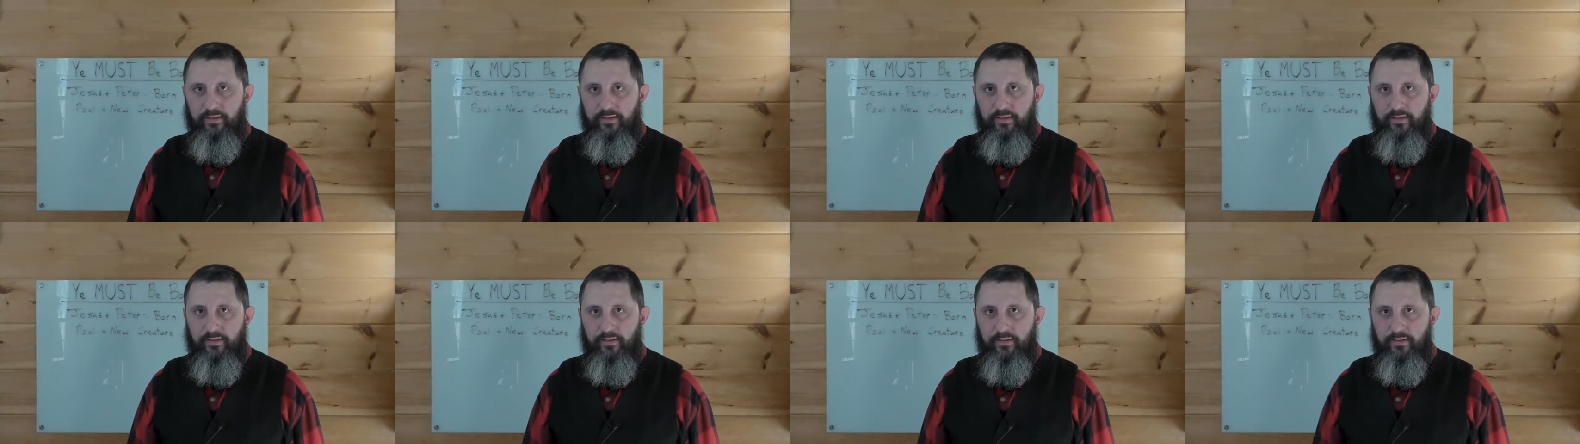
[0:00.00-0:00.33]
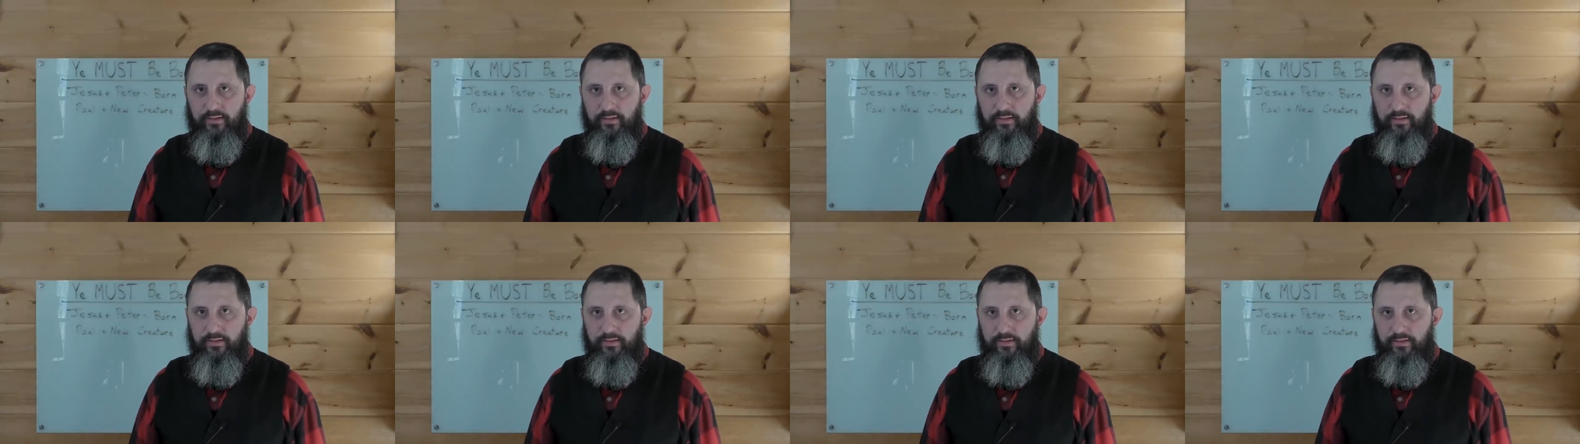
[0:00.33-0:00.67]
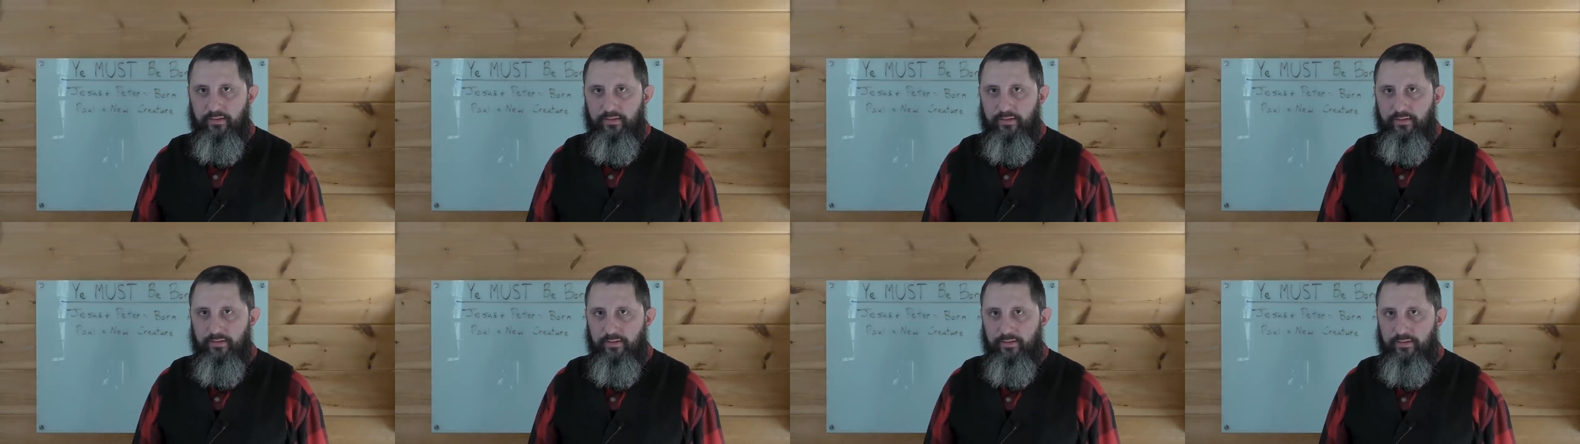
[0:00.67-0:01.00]

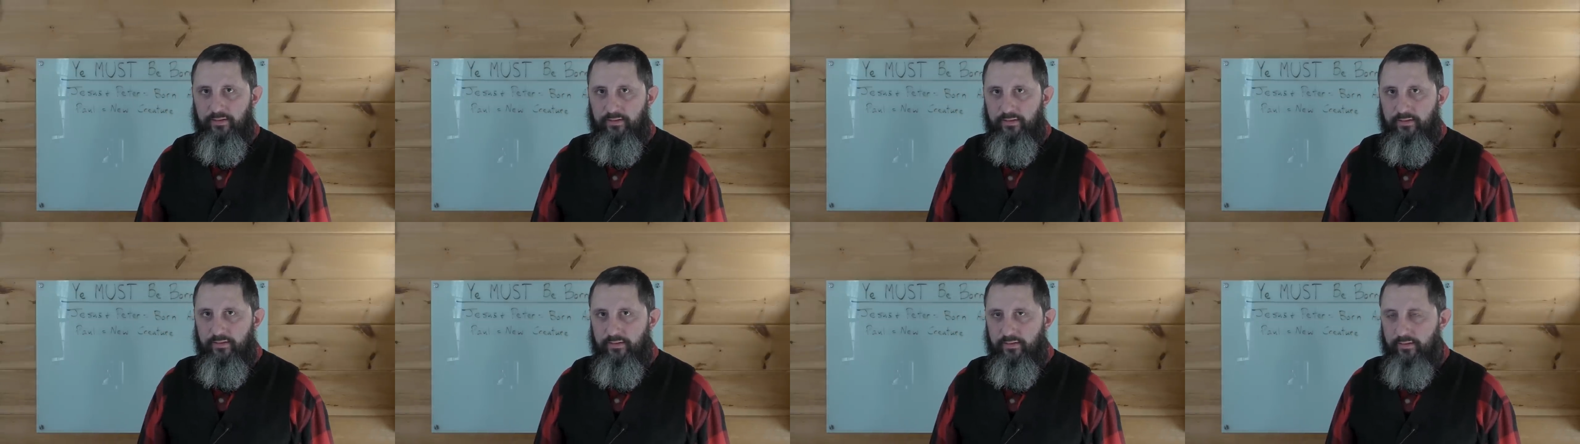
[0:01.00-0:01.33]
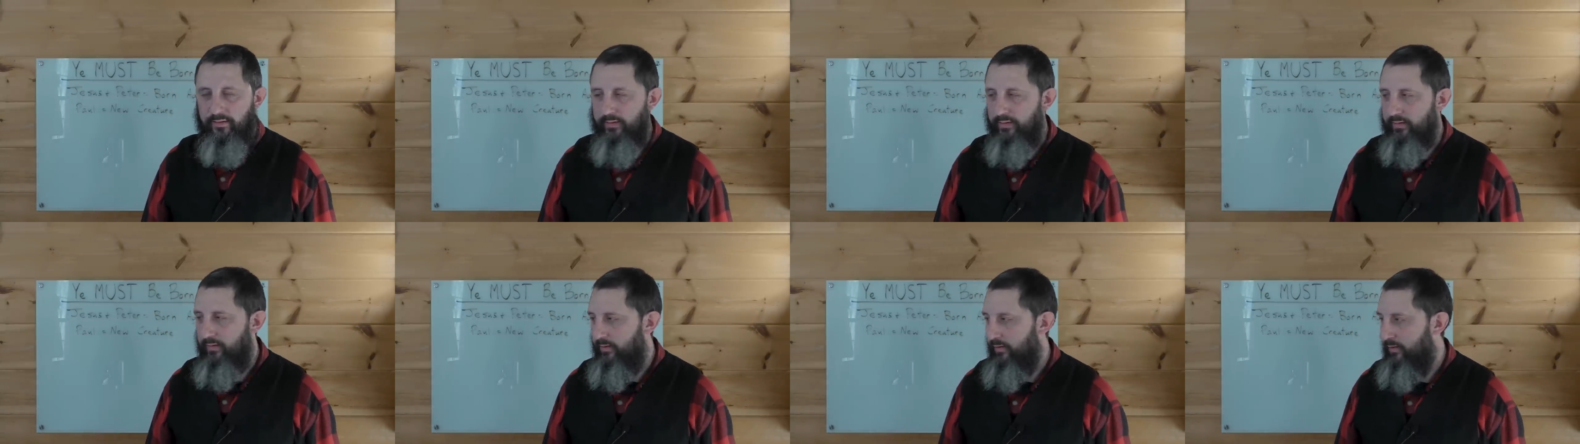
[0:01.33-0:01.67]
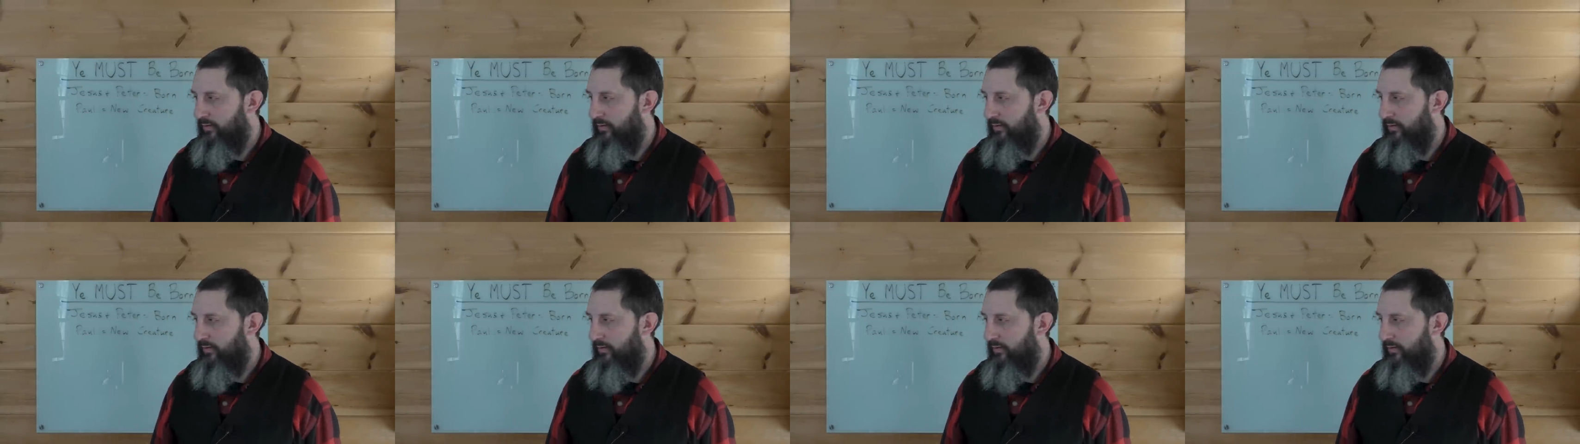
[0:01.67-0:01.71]
(no one is talking)